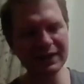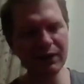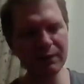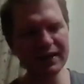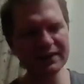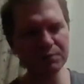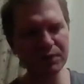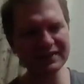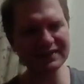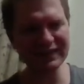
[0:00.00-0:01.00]
minions
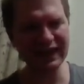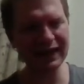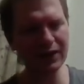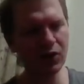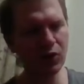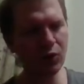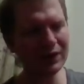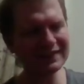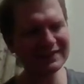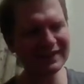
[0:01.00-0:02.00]
plus attack when
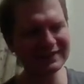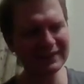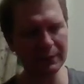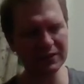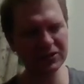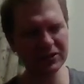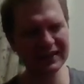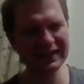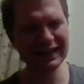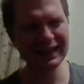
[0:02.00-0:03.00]
this takes damage?
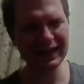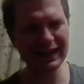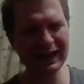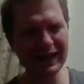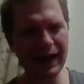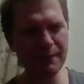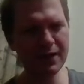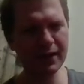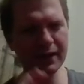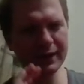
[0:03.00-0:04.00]
And I'm
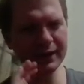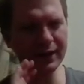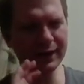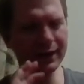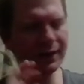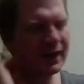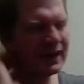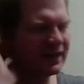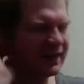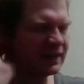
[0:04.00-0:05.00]
inclined to
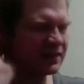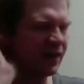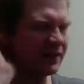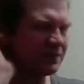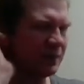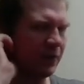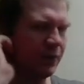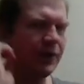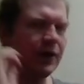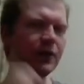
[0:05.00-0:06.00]
think the taunt is better.
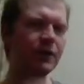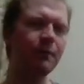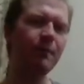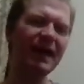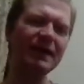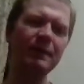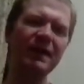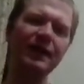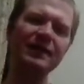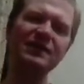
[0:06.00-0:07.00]
Mainly
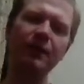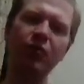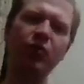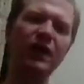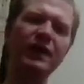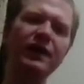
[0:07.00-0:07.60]
because number one,